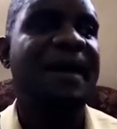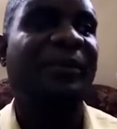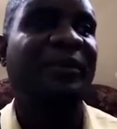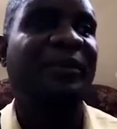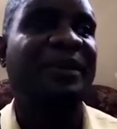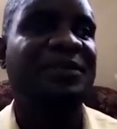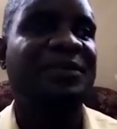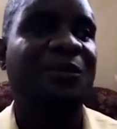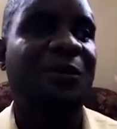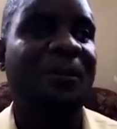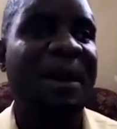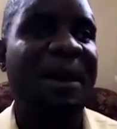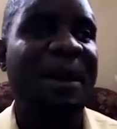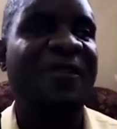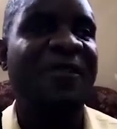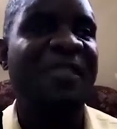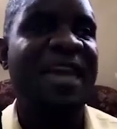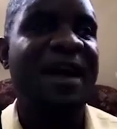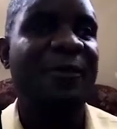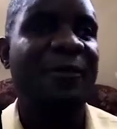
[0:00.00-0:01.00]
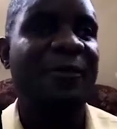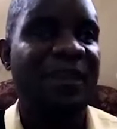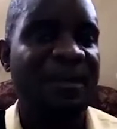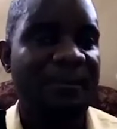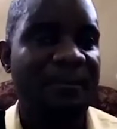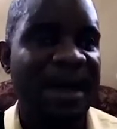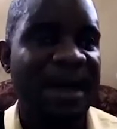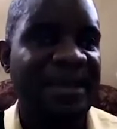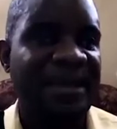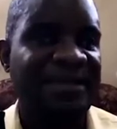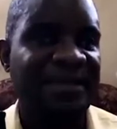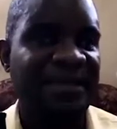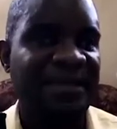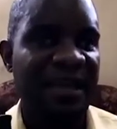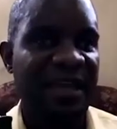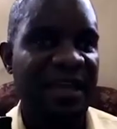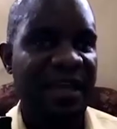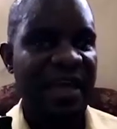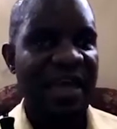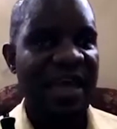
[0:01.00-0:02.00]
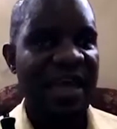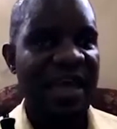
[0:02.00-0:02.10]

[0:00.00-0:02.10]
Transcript: of their political power, their ruling party.